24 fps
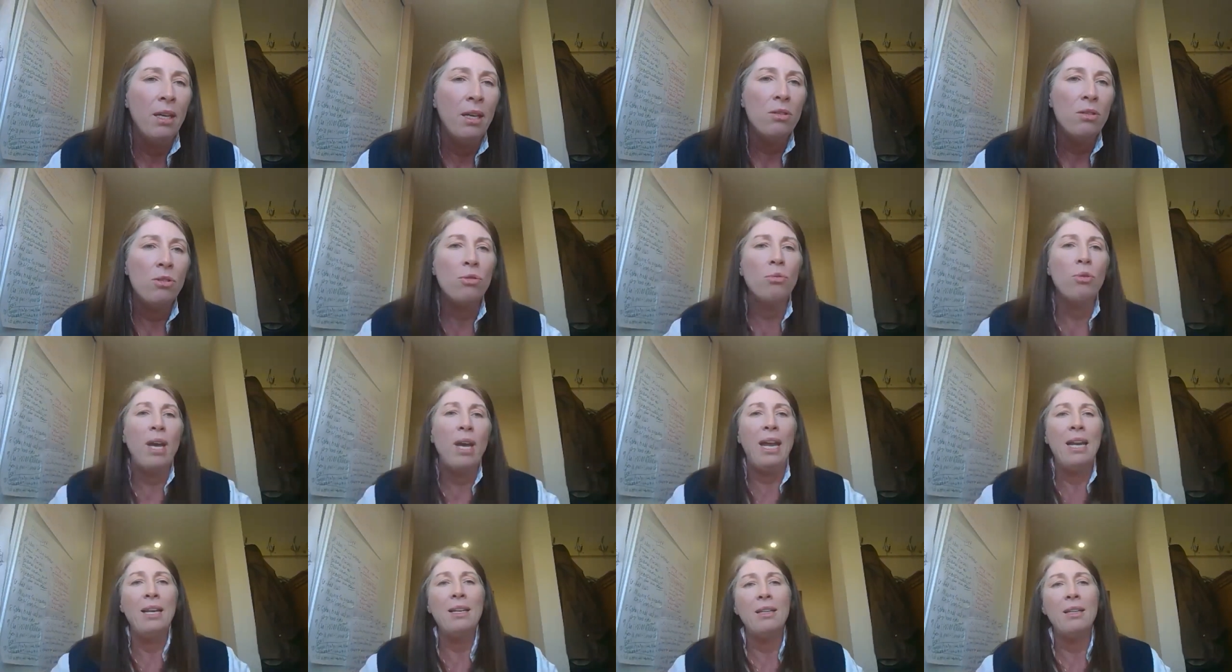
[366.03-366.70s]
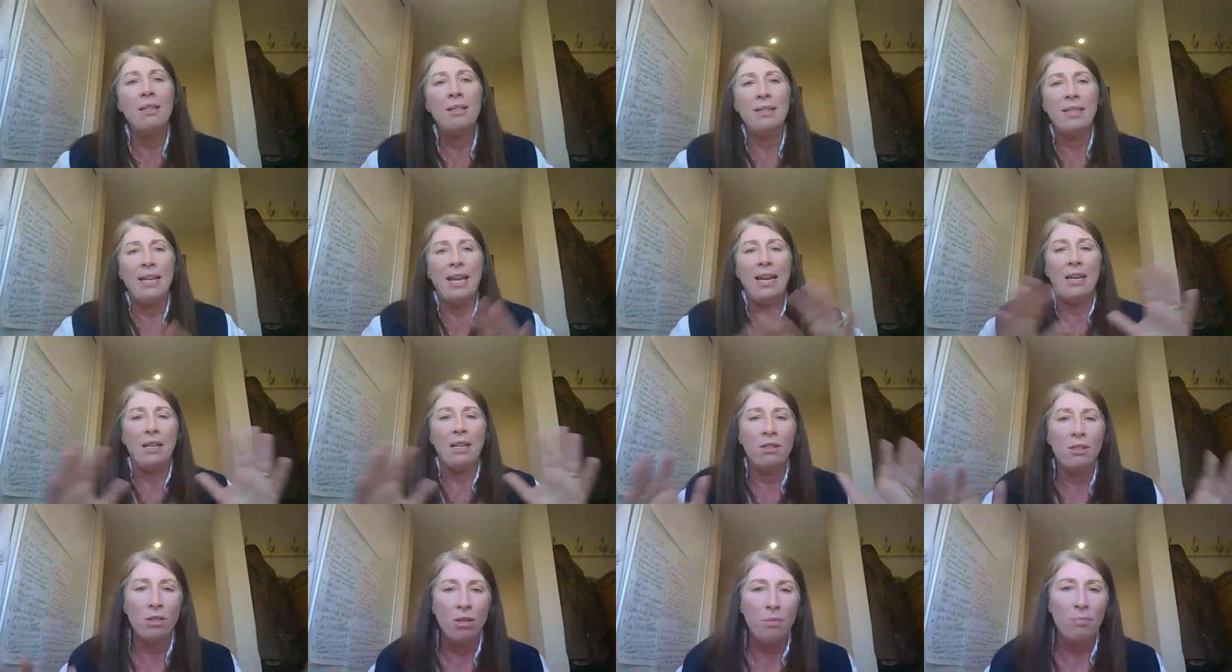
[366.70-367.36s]
So in the
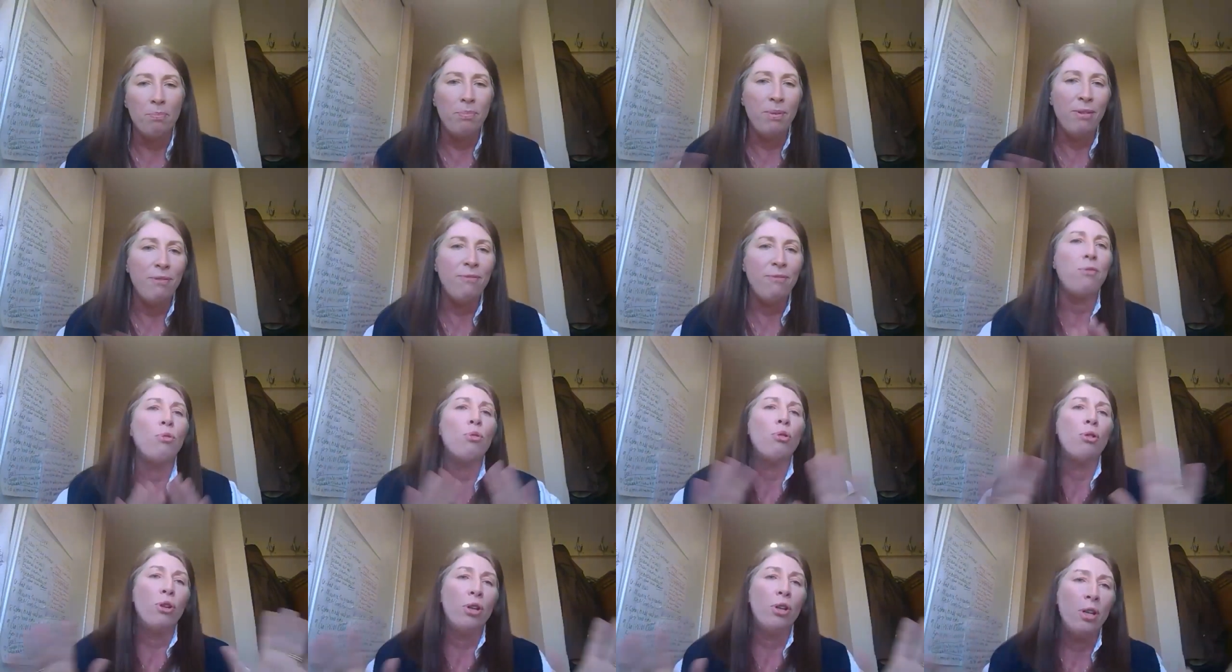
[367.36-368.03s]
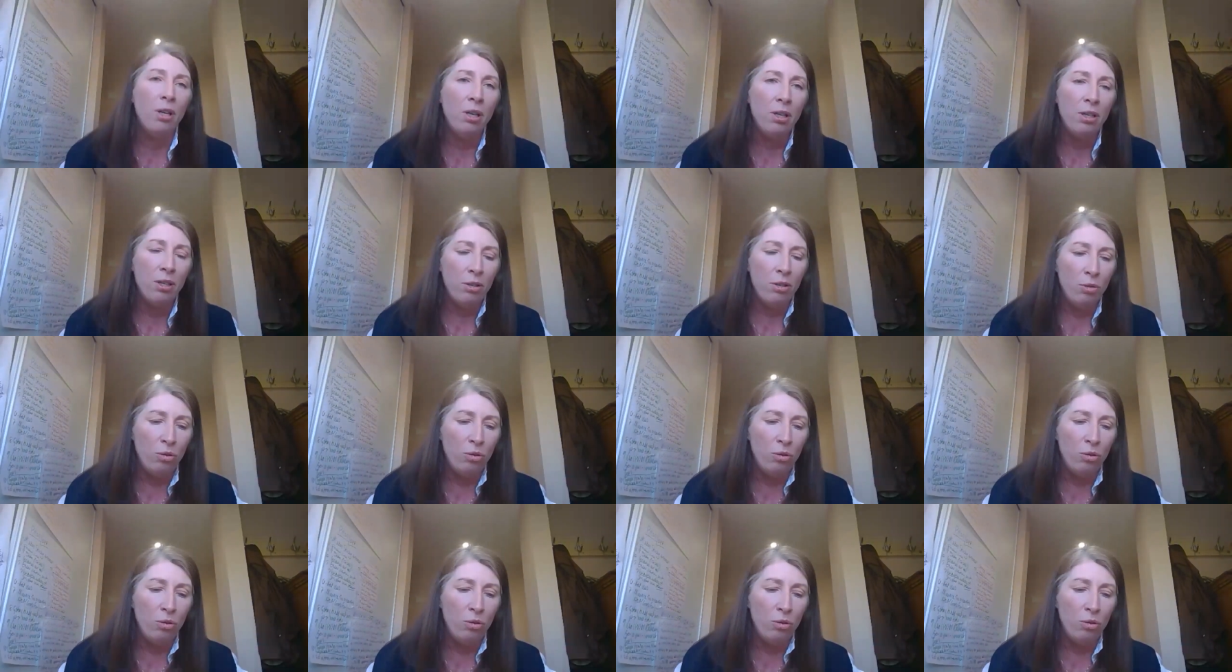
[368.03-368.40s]
sector before